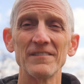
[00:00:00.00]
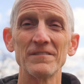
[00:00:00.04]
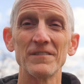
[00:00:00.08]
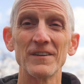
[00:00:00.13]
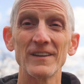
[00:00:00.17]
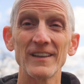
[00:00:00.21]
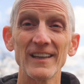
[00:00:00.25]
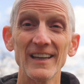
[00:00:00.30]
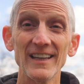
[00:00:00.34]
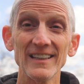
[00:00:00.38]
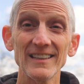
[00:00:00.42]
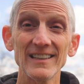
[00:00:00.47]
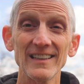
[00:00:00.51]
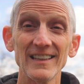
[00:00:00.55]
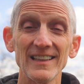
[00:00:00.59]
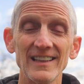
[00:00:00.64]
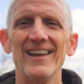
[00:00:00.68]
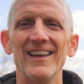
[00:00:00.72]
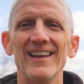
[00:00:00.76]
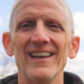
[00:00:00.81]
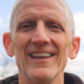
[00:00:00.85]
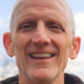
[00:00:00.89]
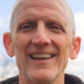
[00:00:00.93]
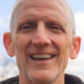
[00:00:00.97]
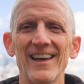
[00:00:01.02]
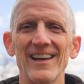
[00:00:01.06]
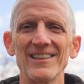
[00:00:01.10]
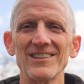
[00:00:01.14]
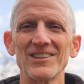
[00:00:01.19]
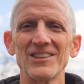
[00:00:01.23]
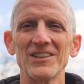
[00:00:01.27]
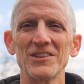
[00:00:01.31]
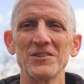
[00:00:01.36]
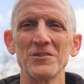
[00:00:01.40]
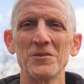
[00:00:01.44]
forget. Yeah,
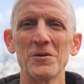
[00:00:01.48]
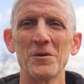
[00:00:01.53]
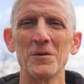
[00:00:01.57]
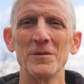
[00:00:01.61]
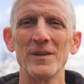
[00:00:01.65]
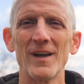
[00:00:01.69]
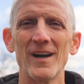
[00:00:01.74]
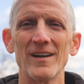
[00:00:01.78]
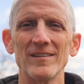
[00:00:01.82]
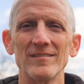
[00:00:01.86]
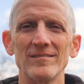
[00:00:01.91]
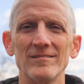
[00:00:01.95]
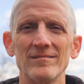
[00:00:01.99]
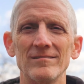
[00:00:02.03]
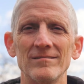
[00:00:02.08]
it's getting cold out.